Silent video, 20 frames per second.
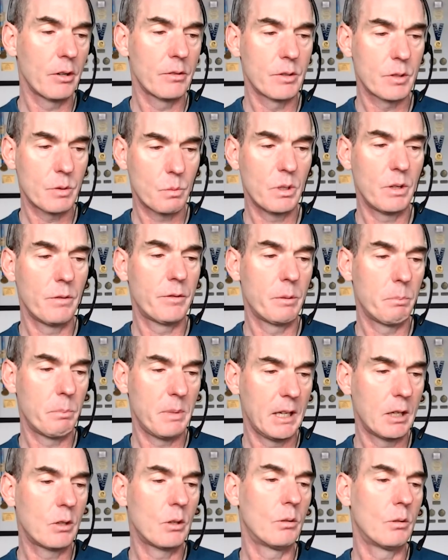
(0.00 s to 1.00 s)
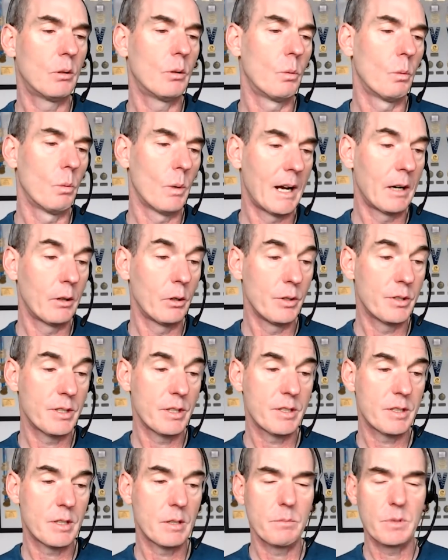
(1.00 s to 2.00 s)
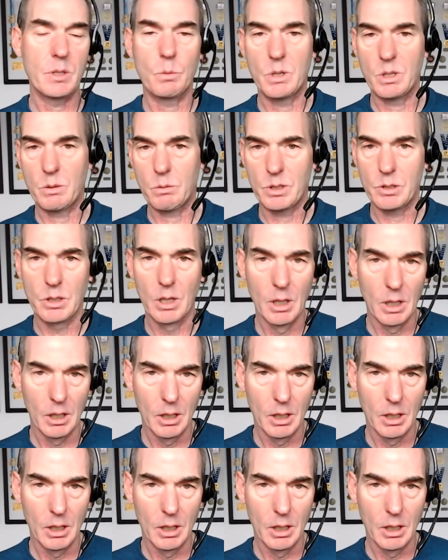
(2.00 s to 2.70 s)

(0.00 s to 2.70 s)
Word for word: Zwift, Be Wahoo Systems, which was